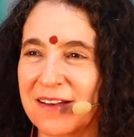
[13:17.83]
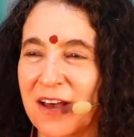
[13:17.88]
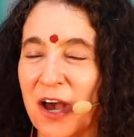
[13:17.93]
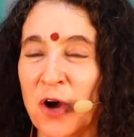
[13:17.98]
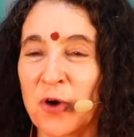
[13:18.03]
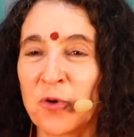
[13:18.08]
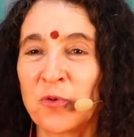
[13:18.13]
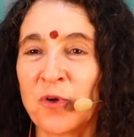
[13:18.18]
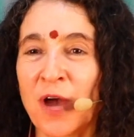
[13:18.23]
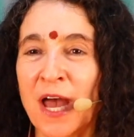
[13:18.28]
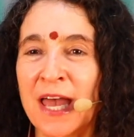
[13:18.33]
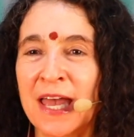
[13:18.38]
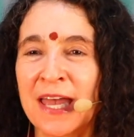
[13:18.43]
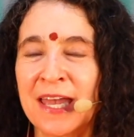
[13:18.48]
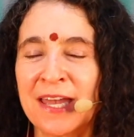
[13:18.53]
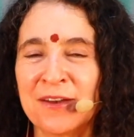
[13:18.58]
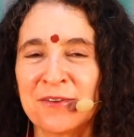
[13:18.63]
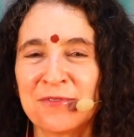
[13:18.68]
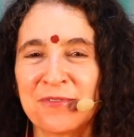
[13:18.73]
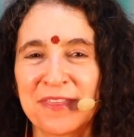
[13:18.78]

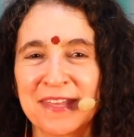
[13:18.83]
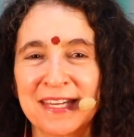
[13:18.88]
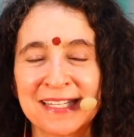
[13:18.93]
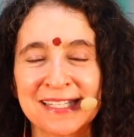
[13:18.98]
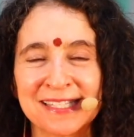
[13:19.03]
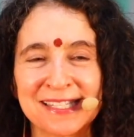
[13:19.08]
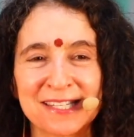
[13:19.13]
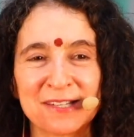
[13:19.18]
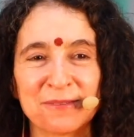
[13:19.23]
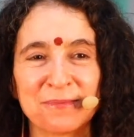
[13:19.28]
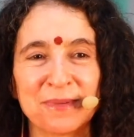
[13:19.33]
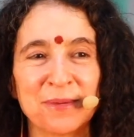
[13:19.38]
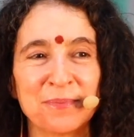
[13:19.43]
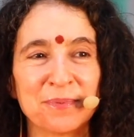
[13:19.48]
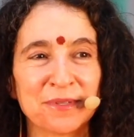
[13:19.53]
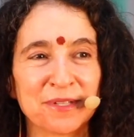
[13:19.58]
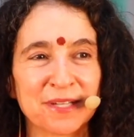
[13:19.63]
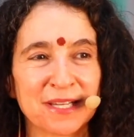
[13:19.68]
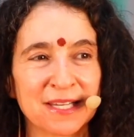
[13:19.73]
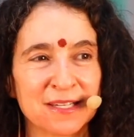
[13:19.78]
array of things that
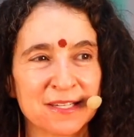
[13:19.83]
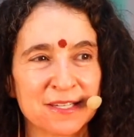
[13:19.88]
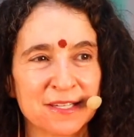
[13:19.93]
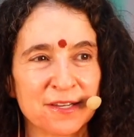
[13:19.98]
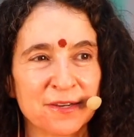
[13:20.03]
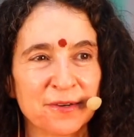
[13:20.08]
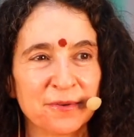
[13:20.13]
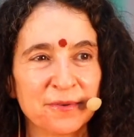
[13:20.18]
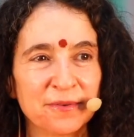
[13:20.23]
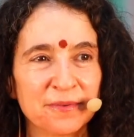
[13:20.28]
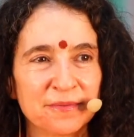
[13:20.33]
people can do.